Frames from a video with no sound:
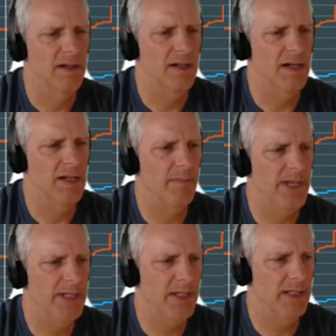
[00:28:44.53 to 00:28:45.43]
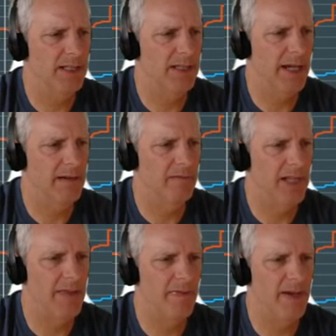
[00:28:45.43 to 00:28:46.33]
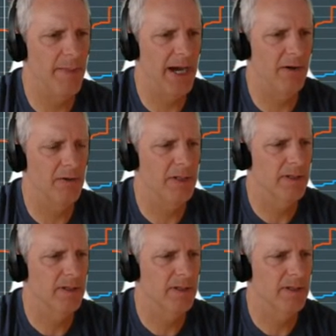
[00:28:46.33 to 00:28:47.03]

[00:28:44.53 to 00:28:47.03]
Uh, and basically kind of let them out.